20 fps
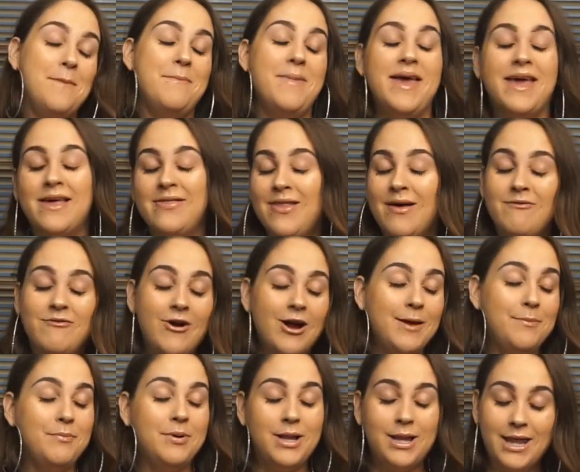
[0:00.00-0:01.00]
making them
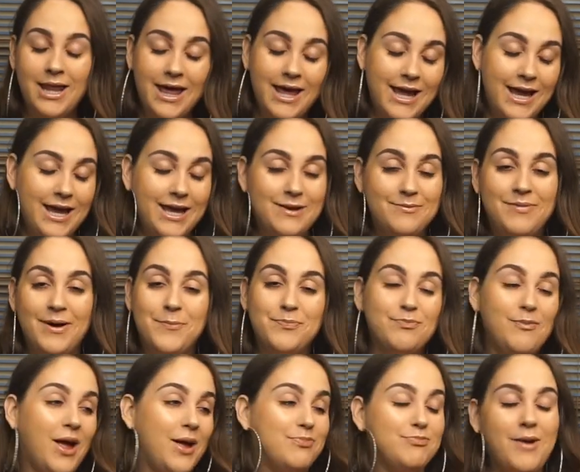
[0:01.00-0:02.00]
very plain,
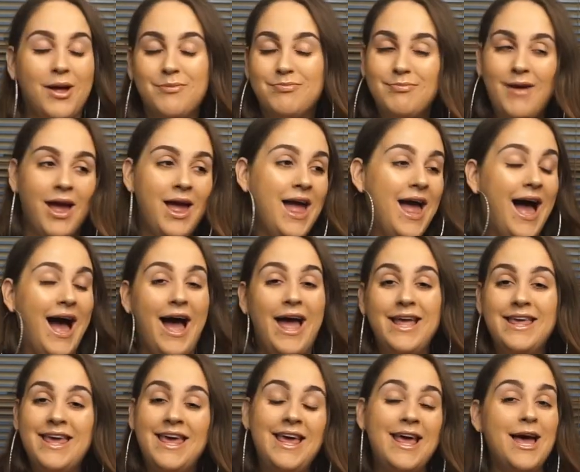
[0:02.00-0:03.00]
but
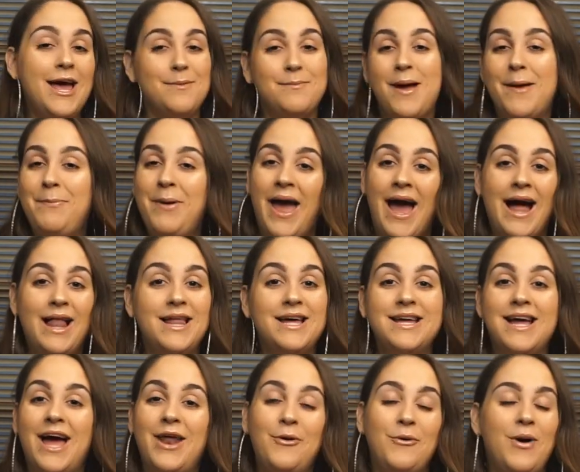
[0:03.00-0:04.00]
I can't, my
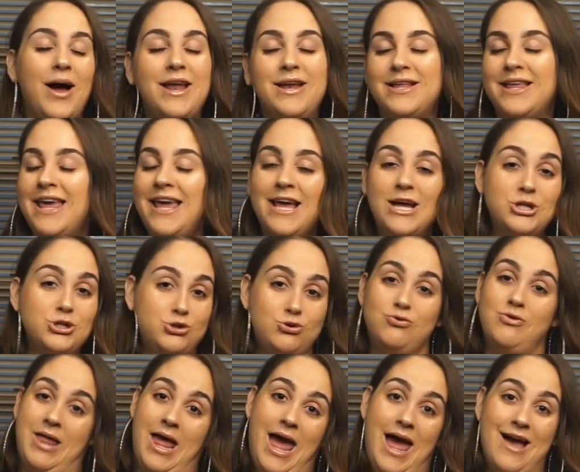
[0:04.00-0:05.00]
palate, I don't, I can't
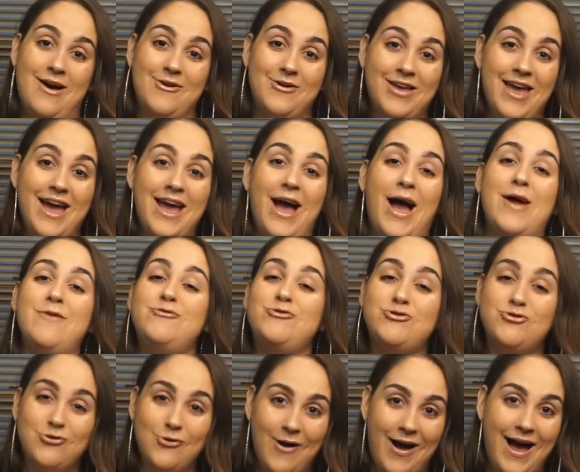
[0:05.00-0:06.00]
do that, okay? I've
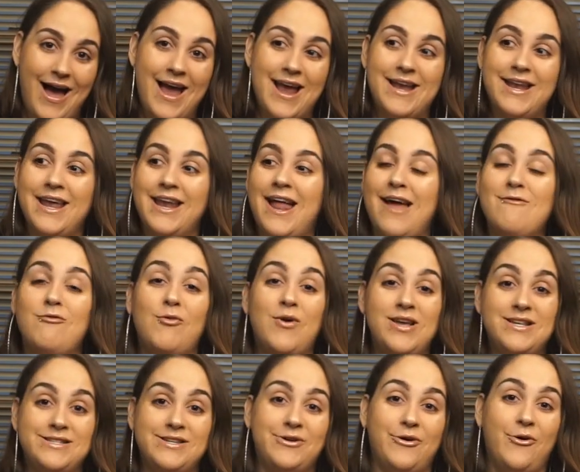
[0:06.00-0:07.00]
tried and I've
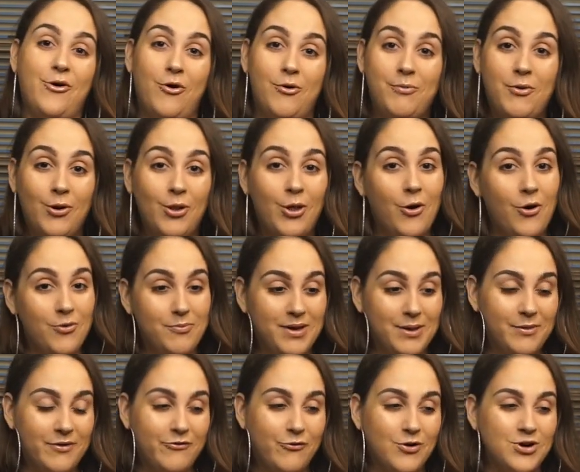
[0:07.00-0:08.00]
wasted a whole bowl of
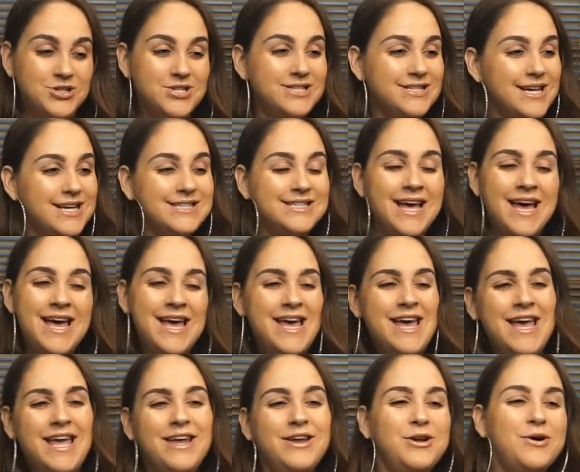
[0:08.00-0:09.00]
oatmeal before just because,
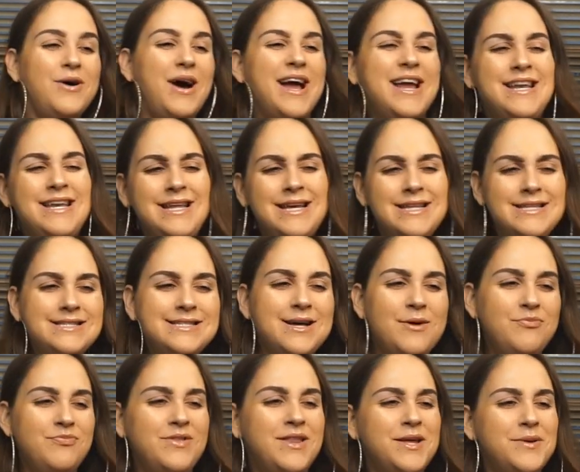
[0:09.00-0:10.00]
you know, I need
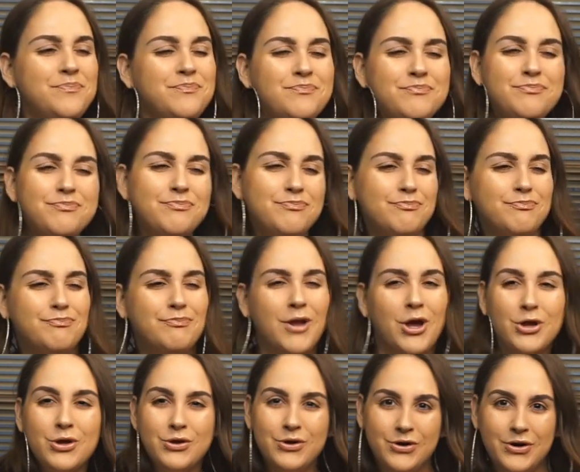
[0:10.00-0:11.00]
something
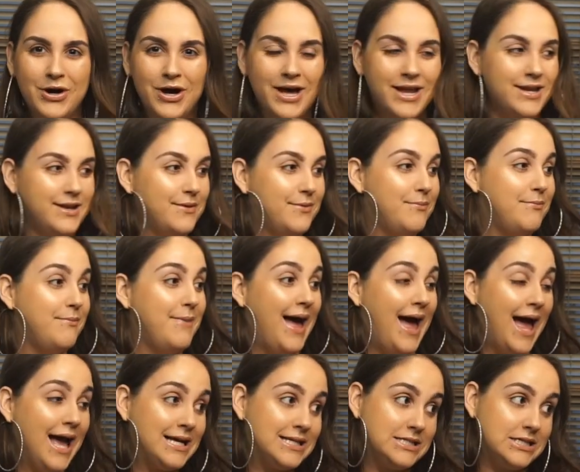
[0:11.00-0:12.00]
mm, good.
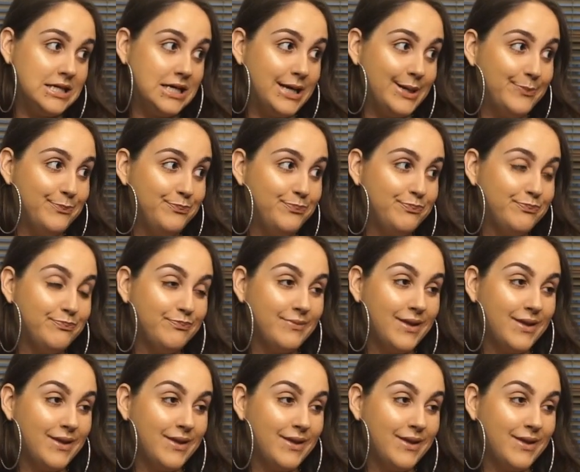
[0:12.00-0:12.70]
Maxie,